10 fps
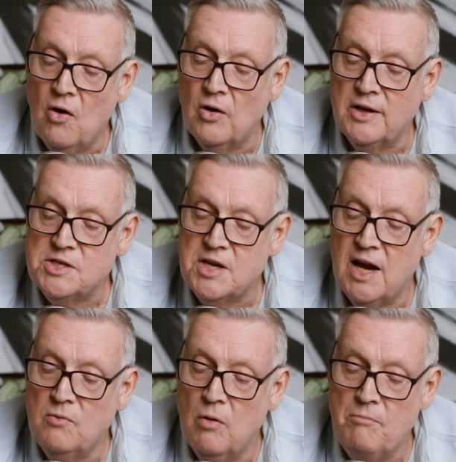on his
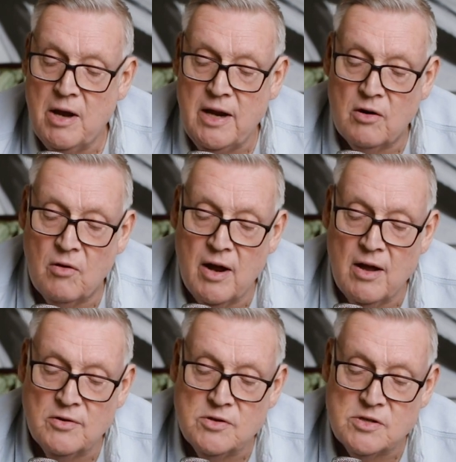head were many
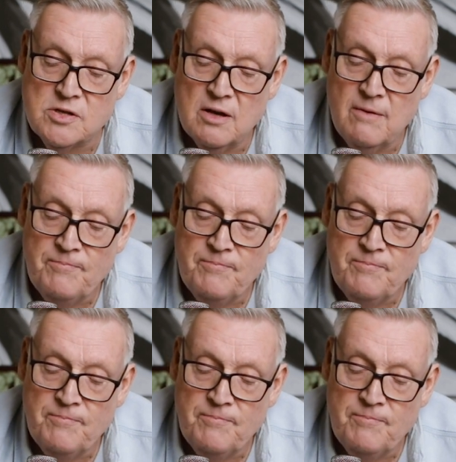crowns.